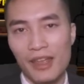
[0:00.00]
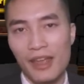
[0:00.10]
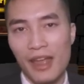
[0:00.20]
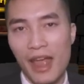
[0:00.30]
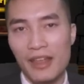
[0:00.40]

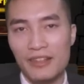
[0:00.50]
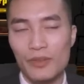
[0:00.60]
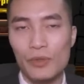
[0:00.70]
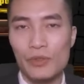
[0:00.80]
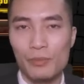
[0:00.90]
as
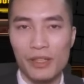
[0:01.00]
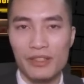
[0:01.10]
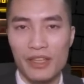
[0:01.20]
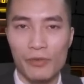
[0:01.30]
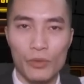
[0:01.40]
someone who's played this
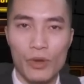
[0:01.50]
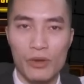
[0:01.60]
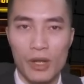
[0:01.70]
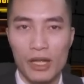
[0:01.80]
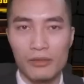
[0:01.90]
game for quite a
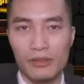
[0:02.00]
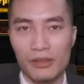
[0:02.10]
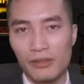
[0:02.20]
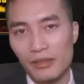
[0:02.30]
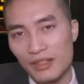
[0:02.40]
while,
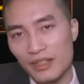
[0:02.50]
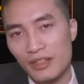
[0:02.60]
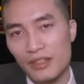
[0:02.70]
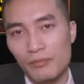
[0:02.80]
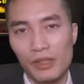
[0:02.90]
the
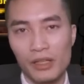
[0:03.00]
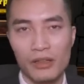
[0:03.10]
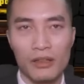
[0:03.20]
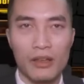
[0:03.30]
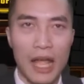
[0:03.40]
system,
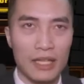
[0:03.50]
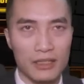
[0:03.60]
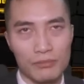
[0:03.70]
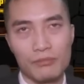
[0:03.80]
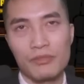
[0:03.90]
I
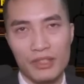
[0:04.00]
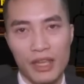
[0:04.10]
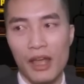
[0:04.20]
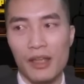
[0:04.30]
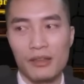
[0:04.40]
can say
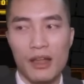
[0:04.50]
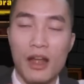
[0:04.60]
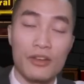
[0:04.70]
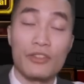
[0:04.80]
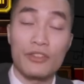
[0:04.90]
I
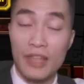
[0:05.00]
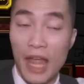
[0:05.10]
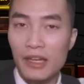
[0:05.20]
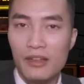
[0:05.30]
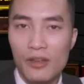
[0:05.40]

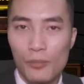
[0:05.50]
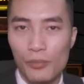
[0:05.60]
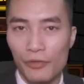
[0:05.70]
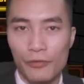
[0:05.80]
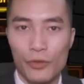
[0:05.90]
understand it, but
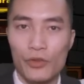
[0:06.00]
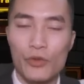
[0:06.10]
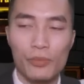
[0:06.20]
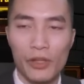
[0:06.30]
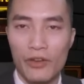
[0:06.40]
for new
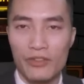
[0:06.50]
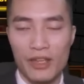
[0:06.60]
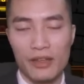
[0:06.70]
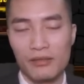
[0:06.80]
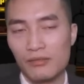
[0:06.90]
players
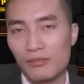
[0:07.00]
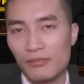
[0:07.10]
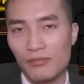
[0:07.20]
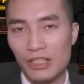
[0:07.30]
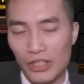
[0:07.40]
that
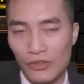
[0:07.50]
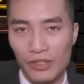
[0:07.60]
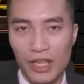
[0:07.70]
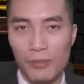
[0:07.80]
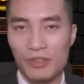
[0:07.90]
start the
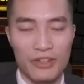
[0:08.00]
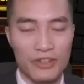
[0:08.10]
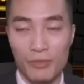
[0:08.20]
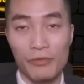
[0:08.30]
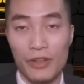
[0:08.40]
game, such as
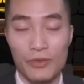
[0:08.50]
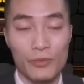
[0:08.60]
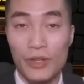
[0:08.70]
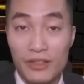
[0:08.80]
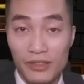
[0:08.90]
my friends who
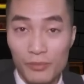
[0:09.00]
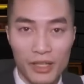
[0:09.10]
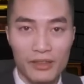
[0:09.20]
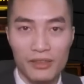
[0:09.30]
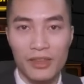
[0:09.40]
recently
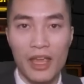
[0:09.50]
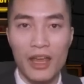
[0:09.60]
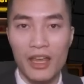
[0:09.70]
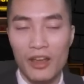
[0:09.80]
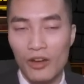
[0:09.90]
played,
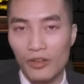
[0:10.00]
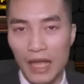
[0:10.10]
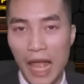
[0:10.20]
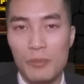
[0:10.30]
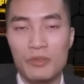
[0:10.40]
they are
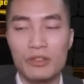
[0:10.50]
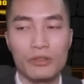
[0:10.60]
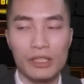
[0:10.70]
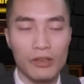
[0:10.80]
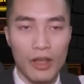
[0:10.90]

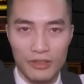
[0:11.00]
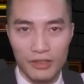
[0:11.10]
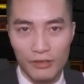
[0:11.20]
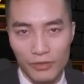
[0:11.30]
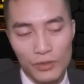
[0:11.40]
absolutely lost and
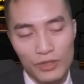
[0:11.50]
confused.